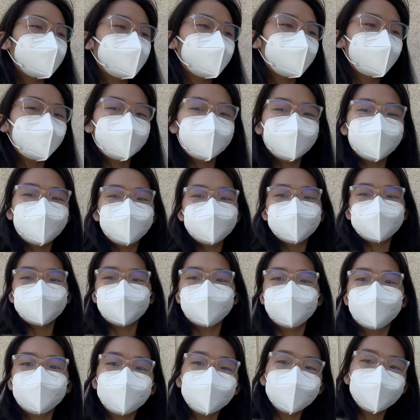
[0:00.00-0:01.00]
And
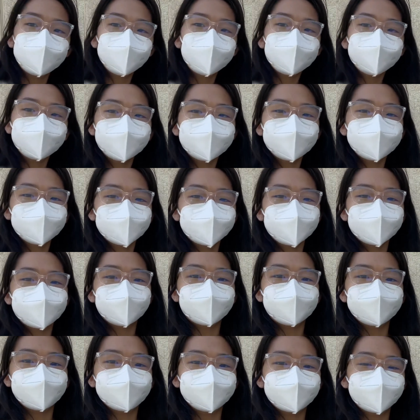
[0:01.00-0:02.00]
I hope you enjoy
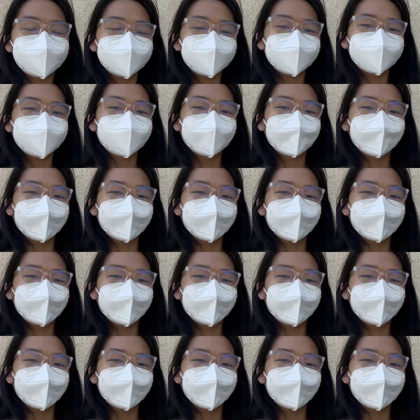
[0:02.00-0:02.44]
watching